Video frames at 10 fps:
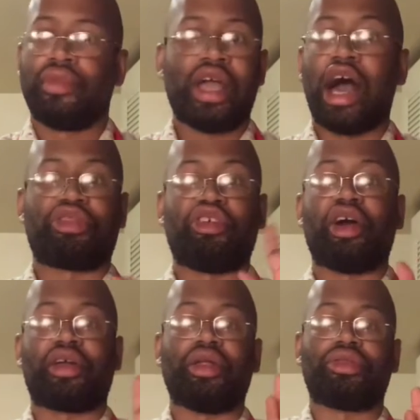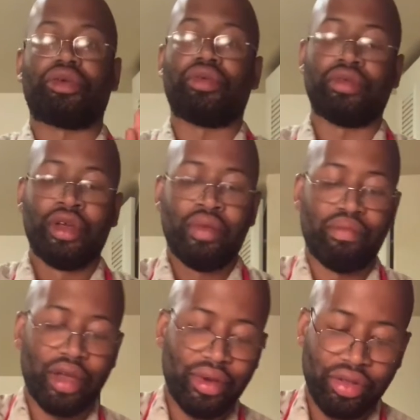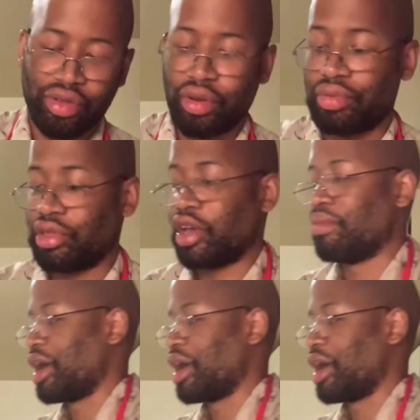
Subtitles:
I'll see you again soon. Maybe I should have said my